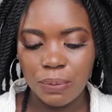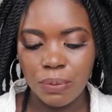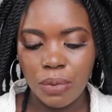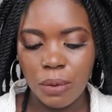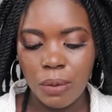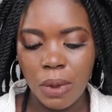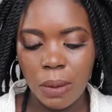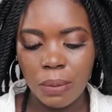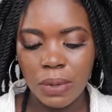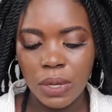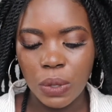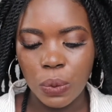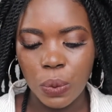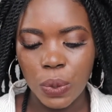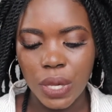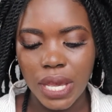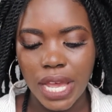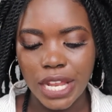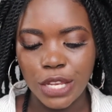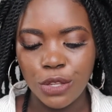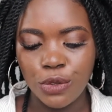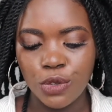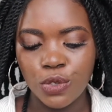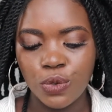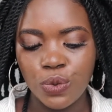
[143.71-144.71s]
probably we
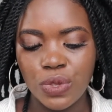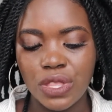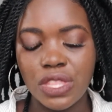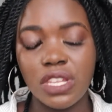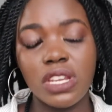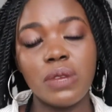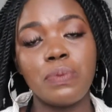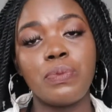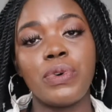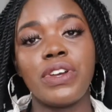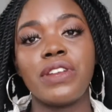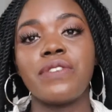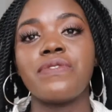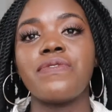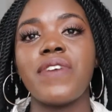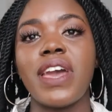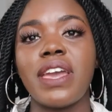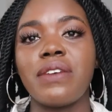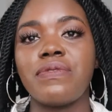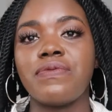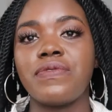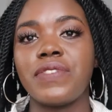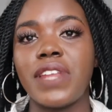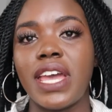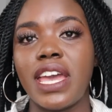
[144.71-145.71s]
can use with
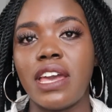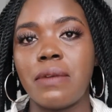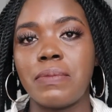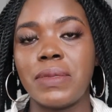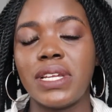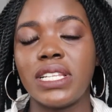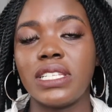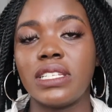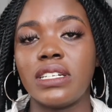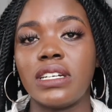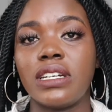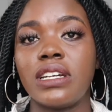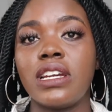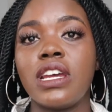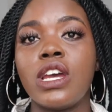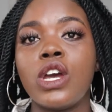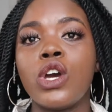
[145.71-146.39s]
3.5 diameter,